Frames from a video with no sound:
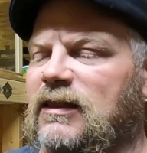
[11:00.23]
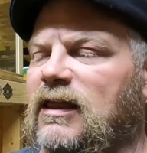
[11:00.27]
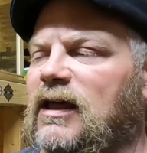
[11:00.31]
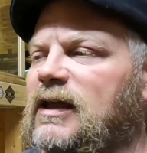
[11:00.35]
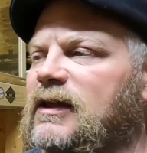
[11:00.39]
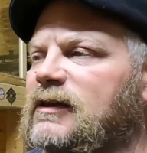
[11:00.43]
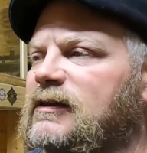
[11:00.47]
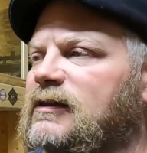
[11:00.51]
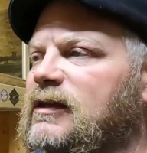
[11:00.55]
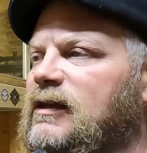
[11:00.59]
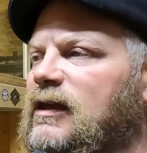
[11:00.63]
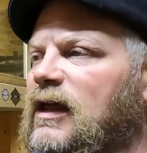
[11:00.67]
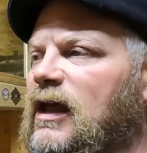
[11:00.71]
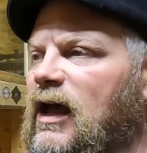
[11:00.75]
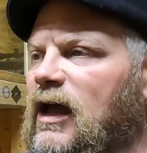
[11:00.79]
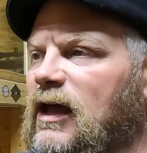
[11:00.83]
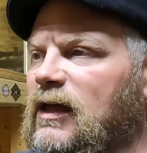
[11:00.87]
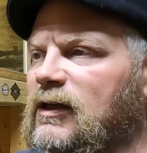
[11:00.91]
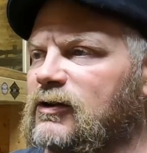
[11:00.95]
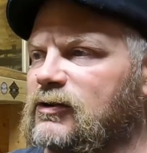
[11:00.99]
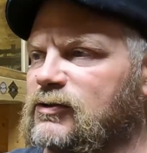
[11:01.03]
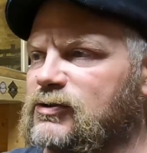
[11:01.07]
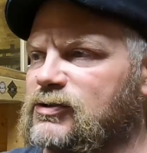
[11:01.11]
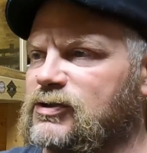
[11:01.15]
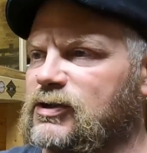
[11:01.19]
lighting it.
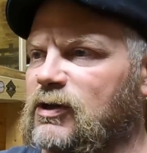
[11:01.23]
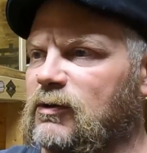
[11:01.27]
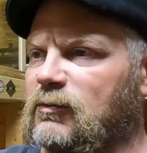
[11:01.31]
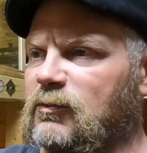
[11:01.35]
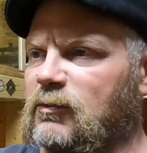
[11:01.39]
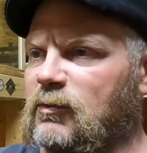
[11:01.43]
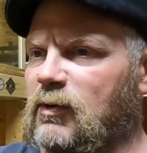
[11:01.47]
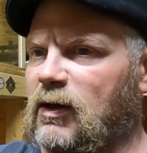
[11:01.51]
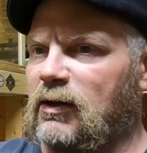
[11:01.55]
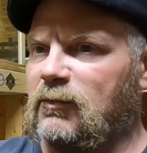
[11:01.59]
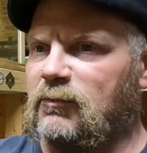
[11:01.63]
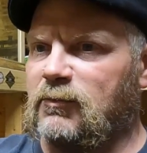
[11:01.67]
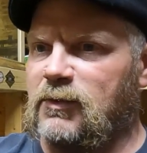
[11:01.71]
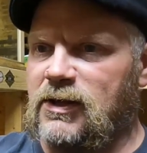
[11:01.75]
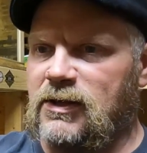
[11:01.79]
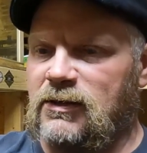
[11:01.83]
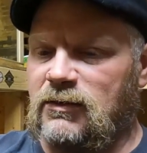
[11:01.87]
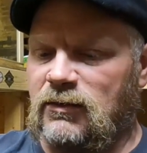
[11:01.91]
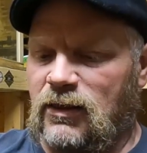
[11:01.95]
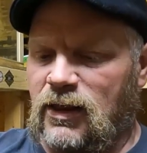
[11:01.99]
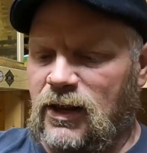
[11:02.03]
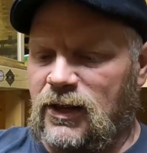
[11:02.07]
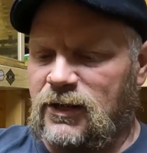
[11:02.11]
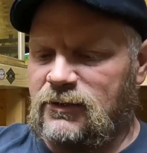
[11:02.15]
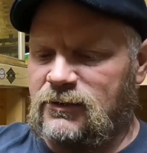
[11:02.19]
There's something about me
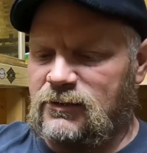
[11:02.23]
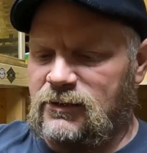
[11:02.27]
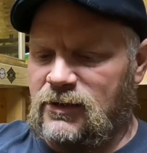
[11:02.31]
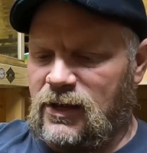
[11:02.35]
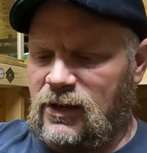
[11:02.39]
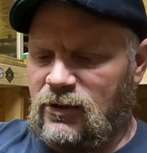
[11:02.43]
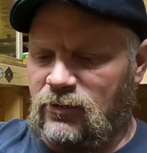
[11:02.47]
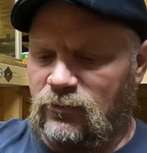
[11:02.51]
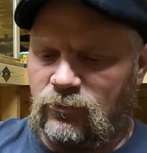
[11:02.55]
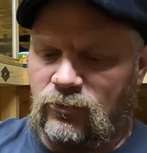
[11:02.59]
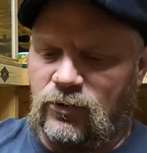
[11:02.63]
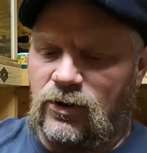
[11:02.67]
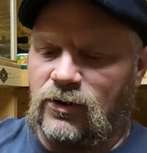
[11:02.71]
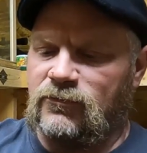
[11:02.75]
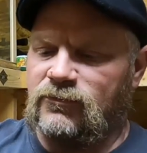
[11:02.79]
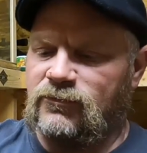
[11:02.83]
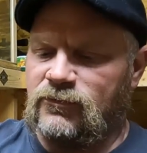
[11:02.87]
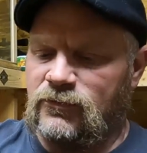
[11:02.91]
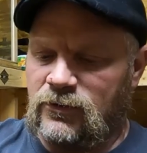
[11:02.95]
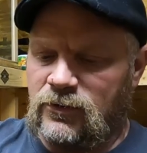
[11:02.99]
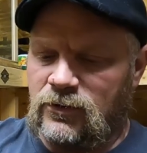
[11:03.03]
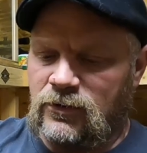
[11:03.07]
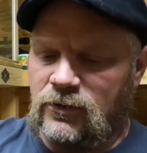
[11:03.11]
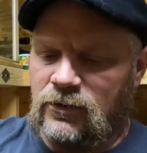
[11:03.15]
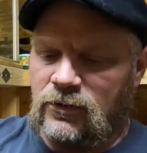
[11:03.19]
lighting that rough,